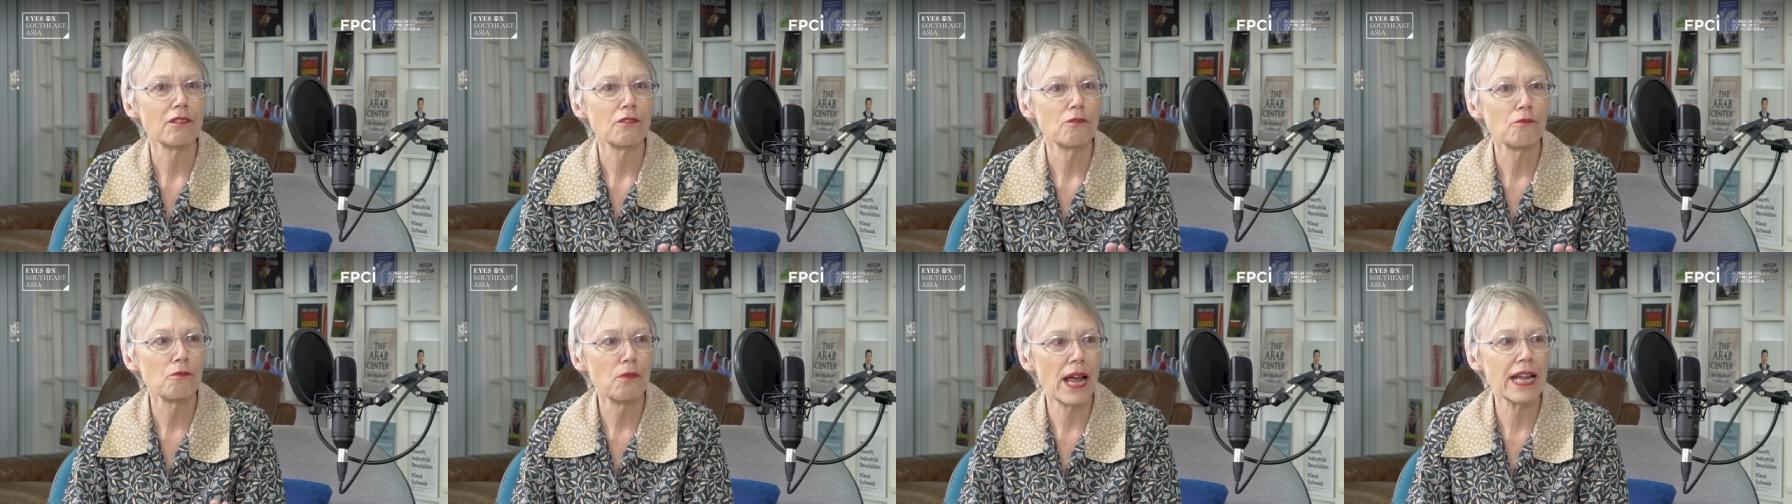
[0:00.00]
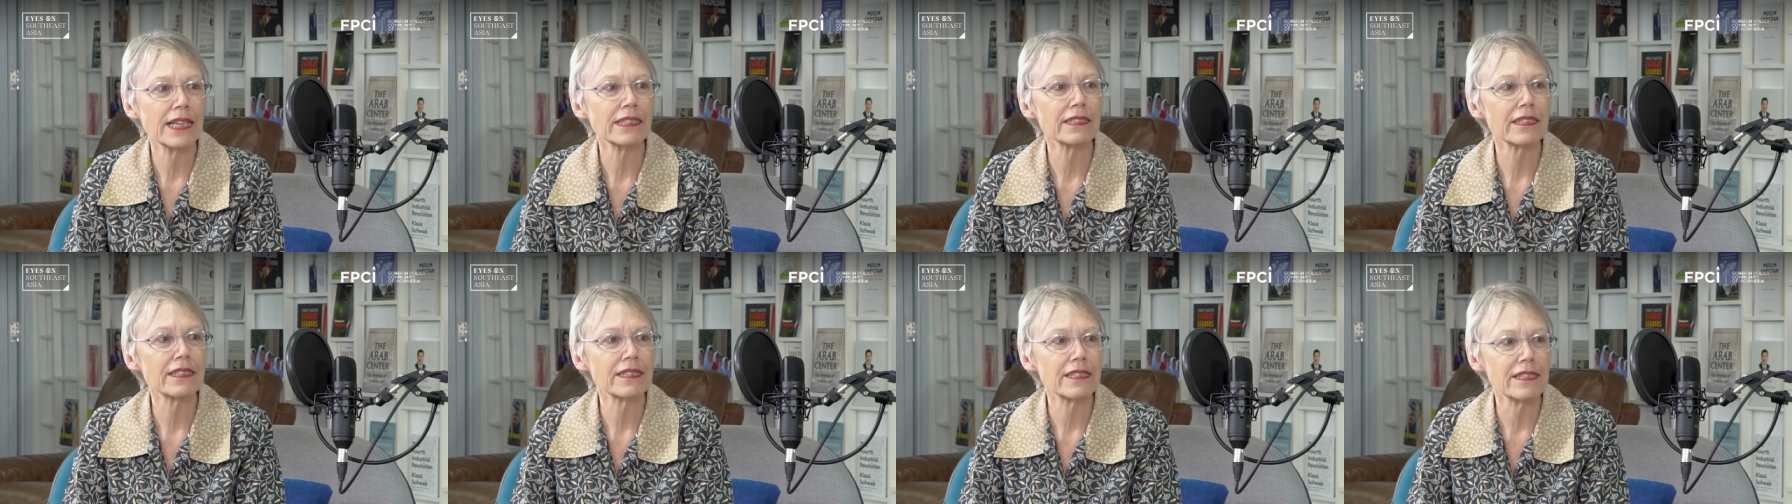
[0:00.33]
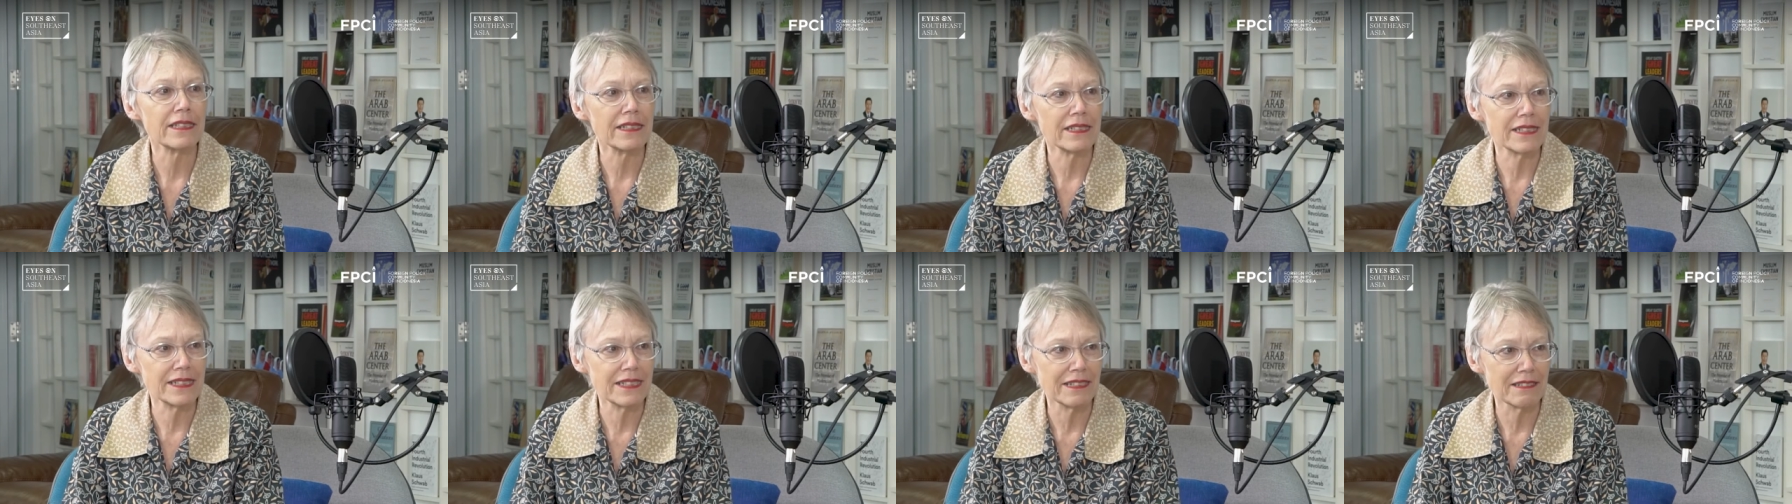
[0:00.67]
went to
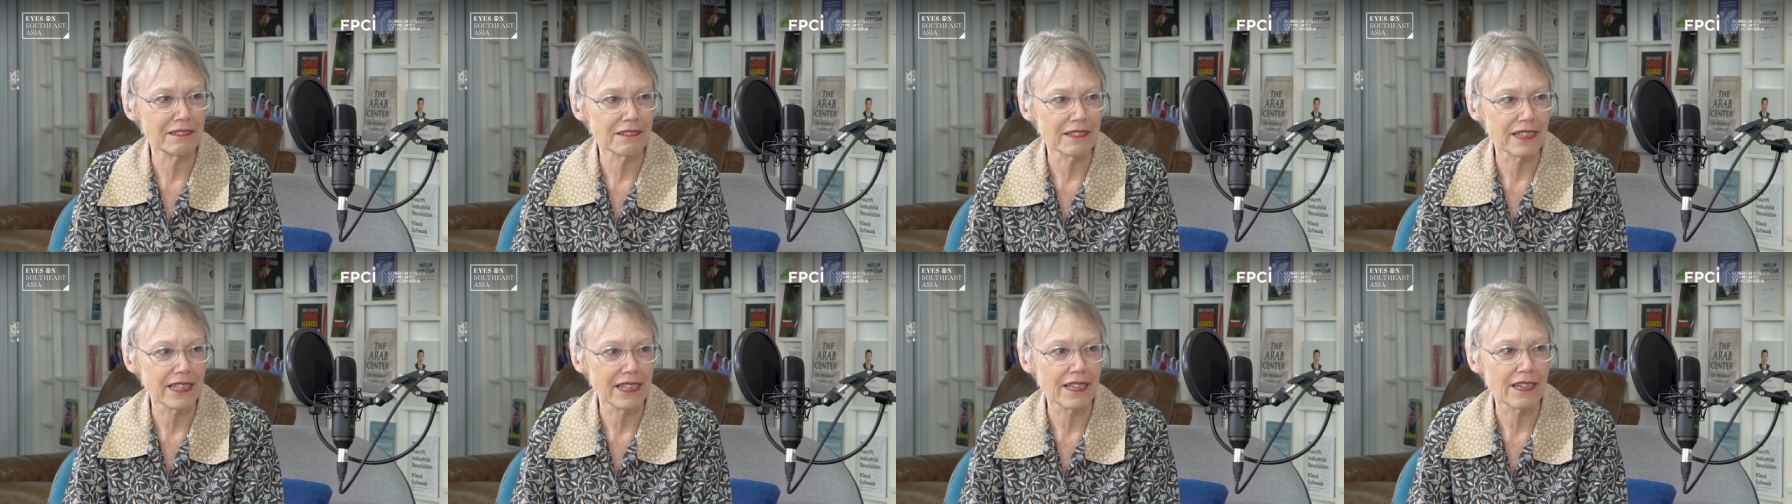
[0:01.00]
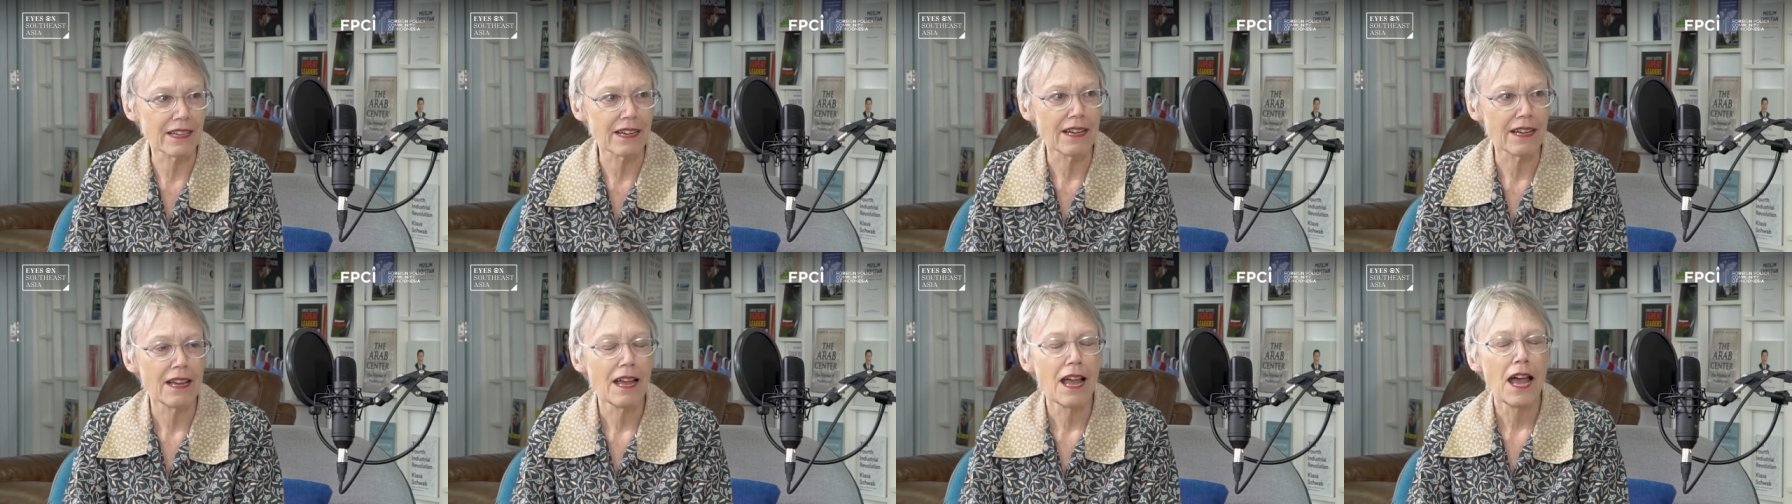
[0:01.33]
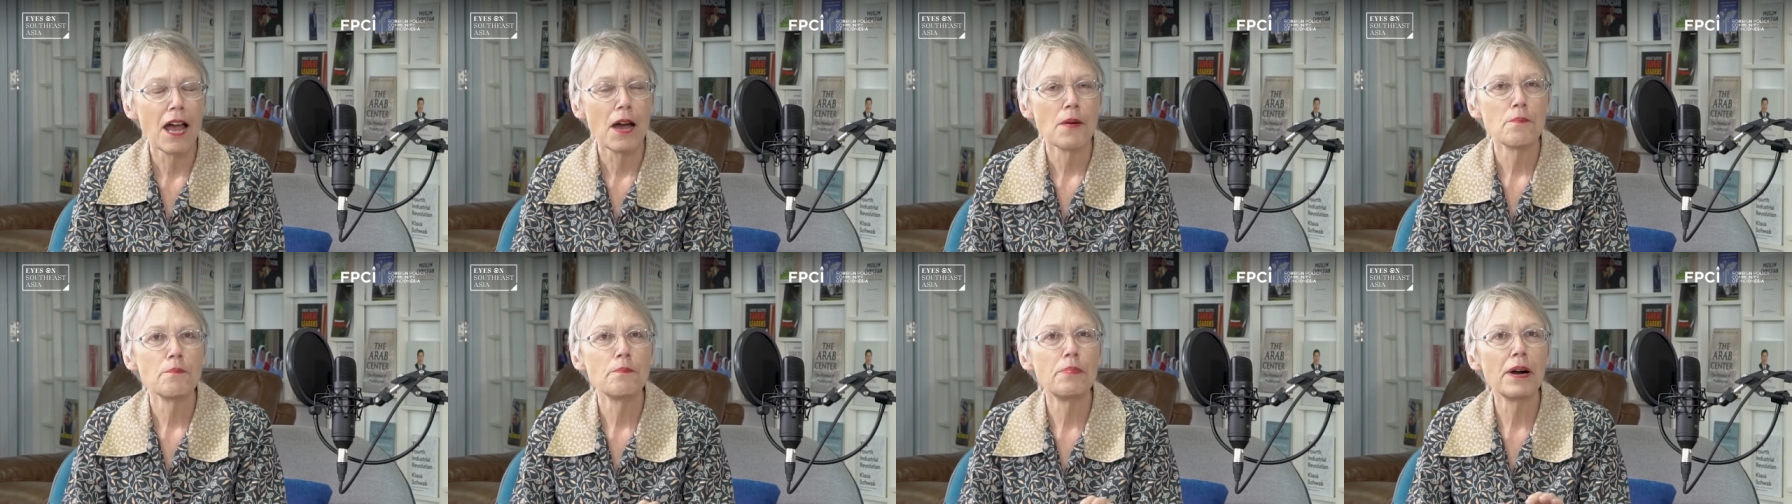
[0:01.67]
Syria,
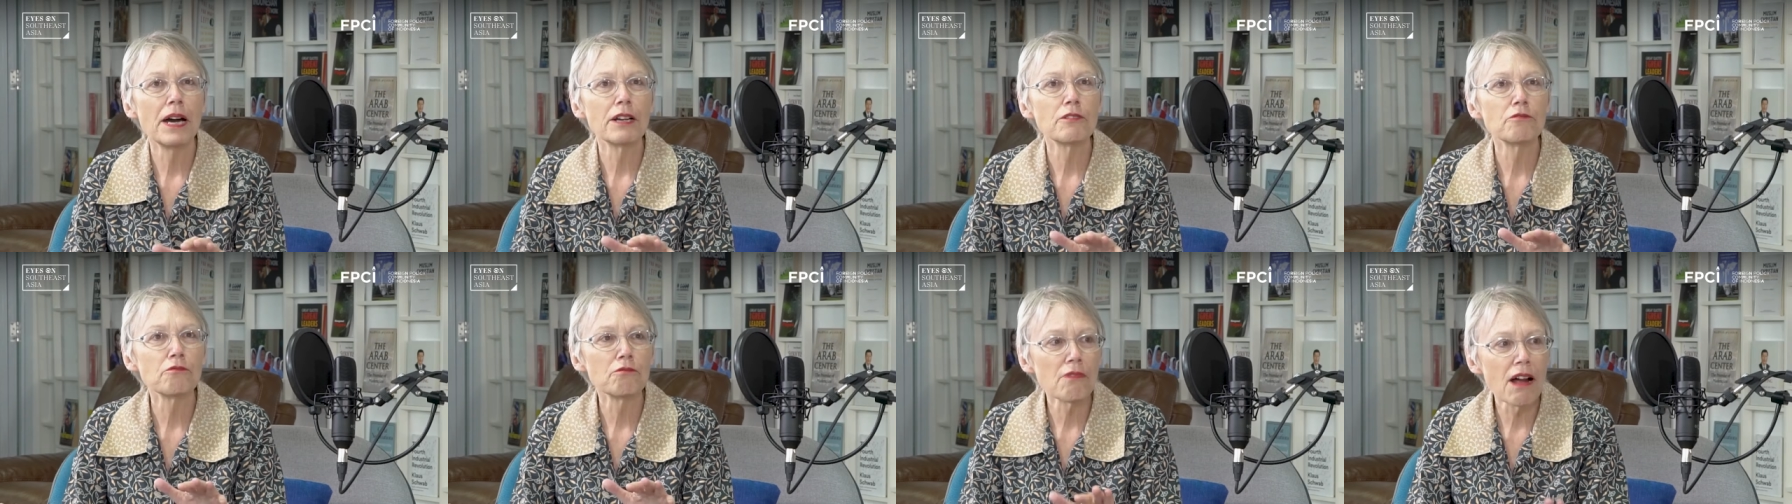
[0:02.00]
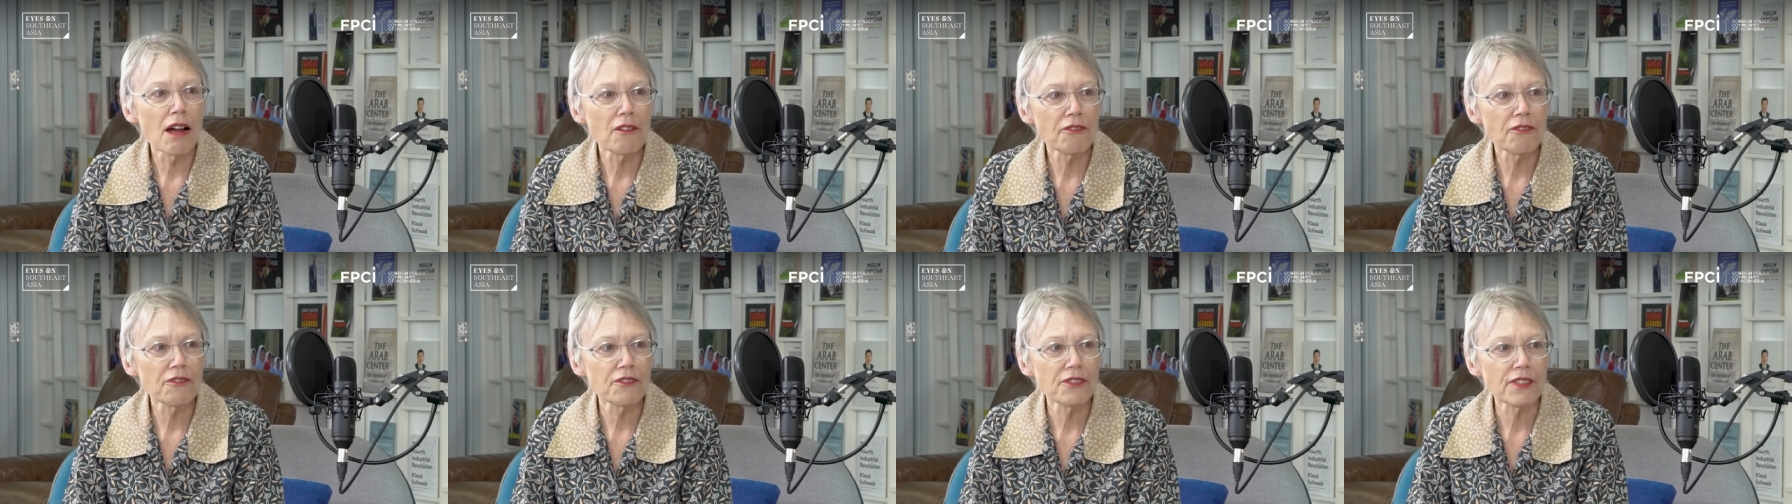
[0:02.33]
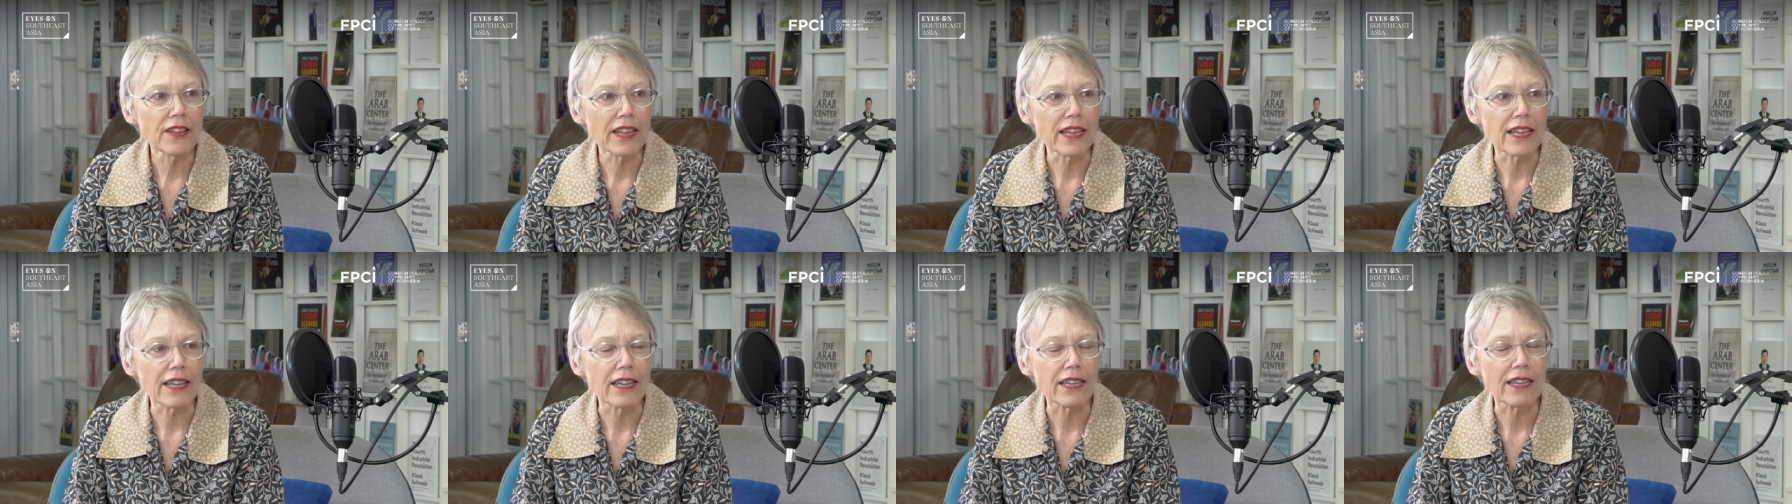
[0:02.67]
but
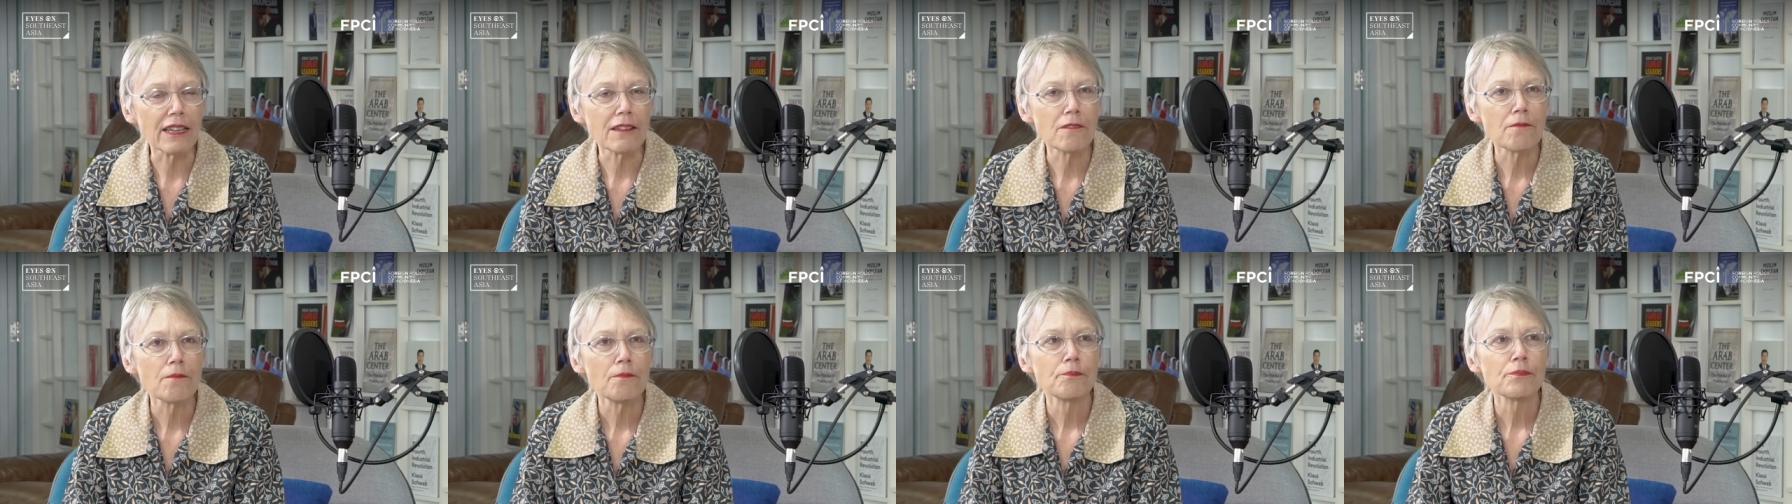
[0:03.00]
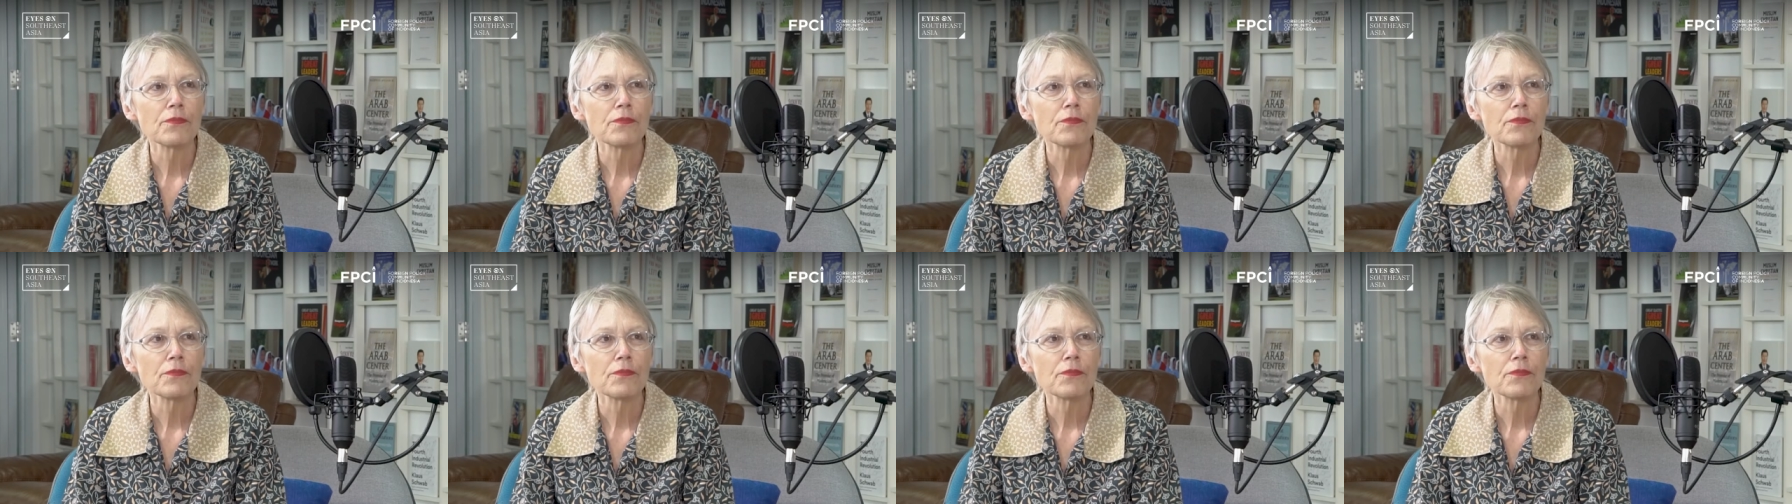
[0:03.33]
roughly,